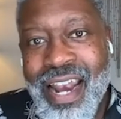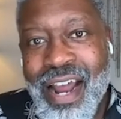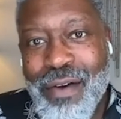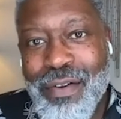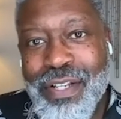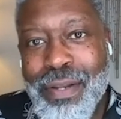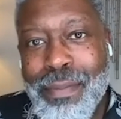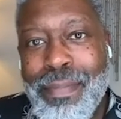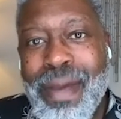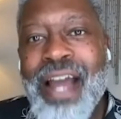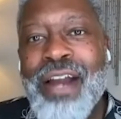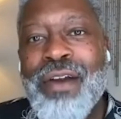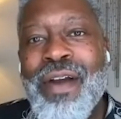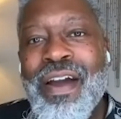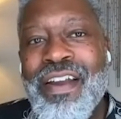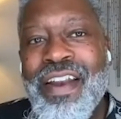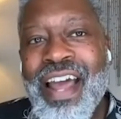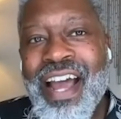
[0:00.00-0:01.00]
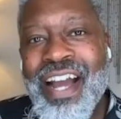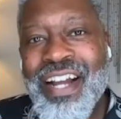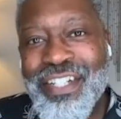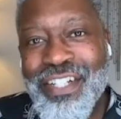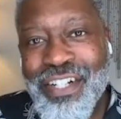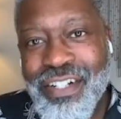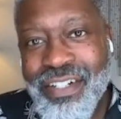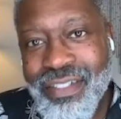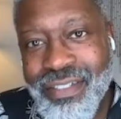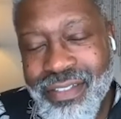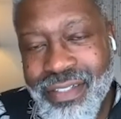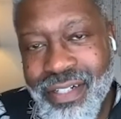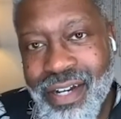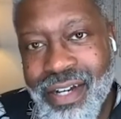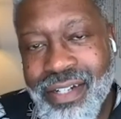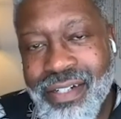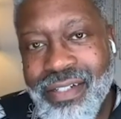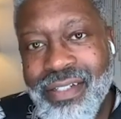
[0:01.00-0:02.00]
and I was a background actor
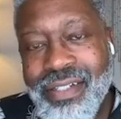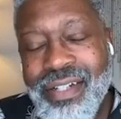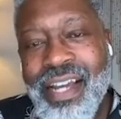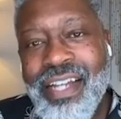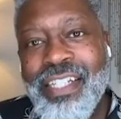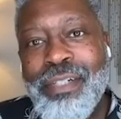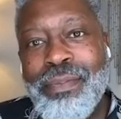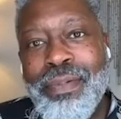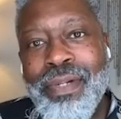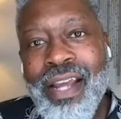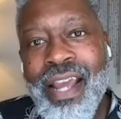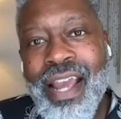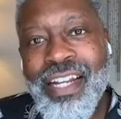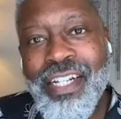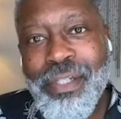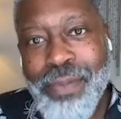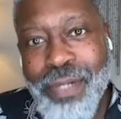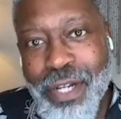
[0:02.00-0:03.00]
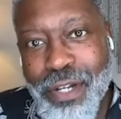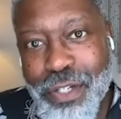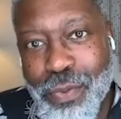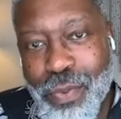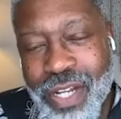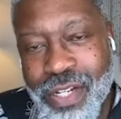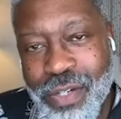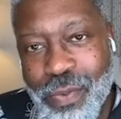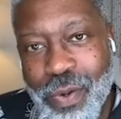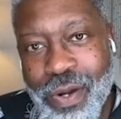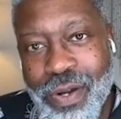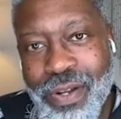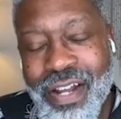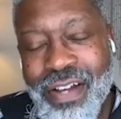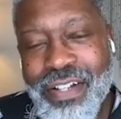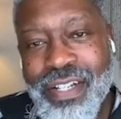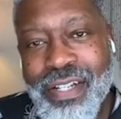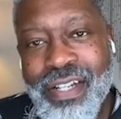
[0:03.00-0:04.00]
yeah, on HBO's
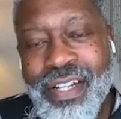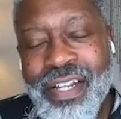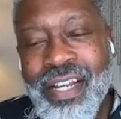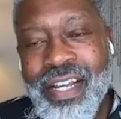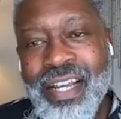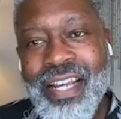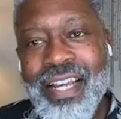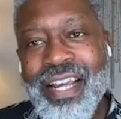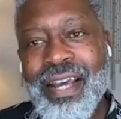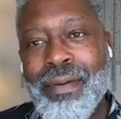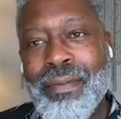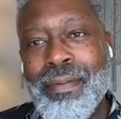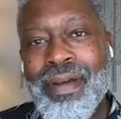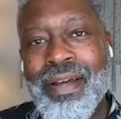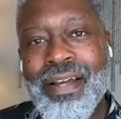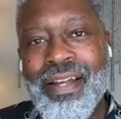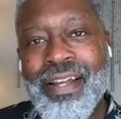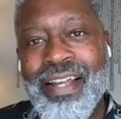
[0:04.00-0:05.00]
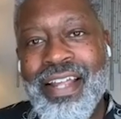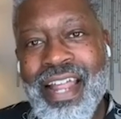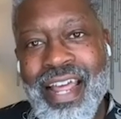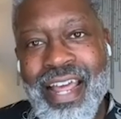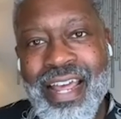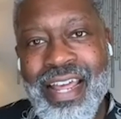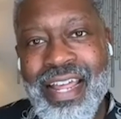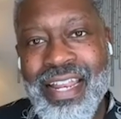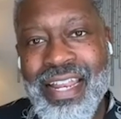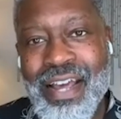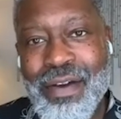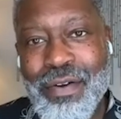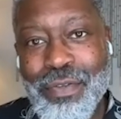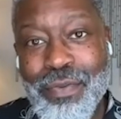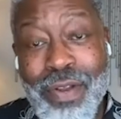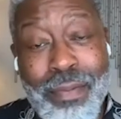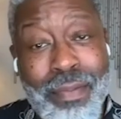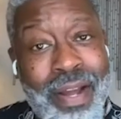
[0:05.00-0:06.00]
Westworld. I was it a, is, yeah. Wow. that
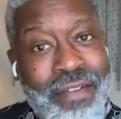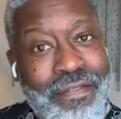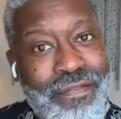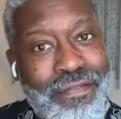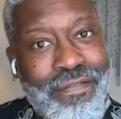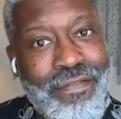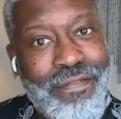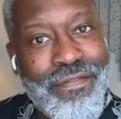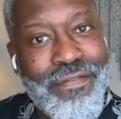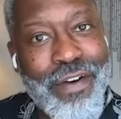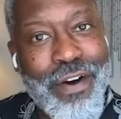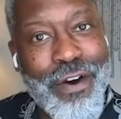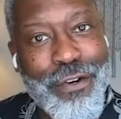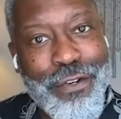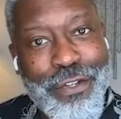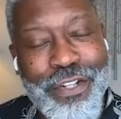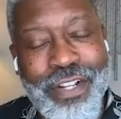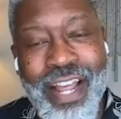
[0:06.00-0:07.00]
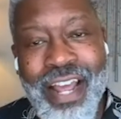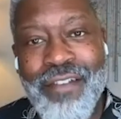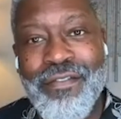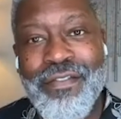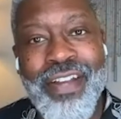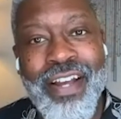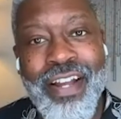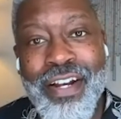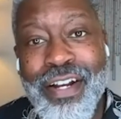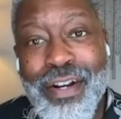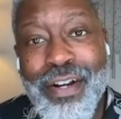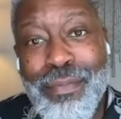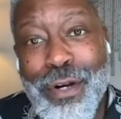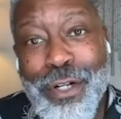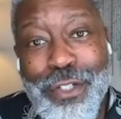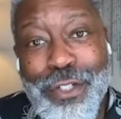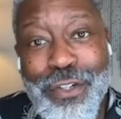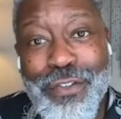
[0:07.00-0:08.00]
was one of my first. I've done
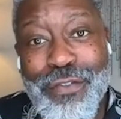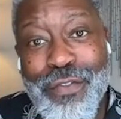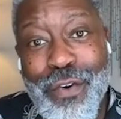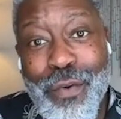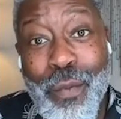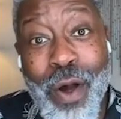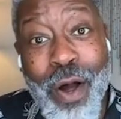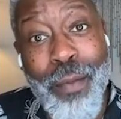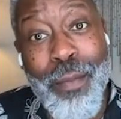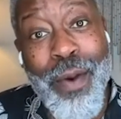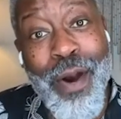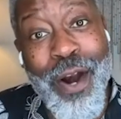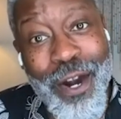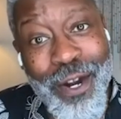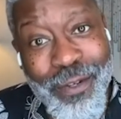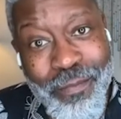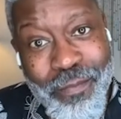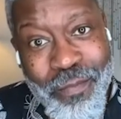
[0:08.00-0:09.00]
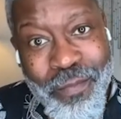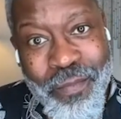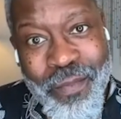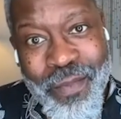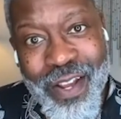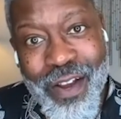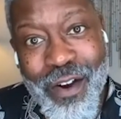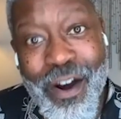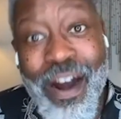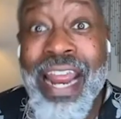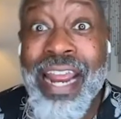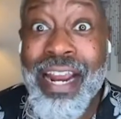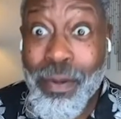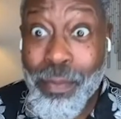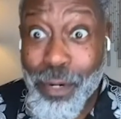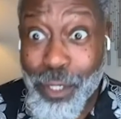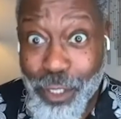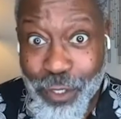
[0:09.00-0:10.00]
commercials for Walmart yeah. or
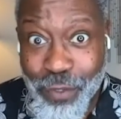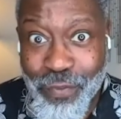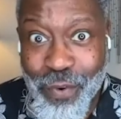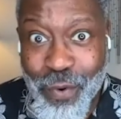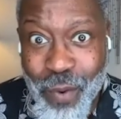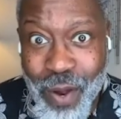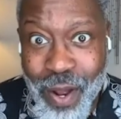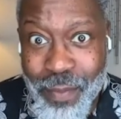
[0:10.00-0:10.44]
a commercial for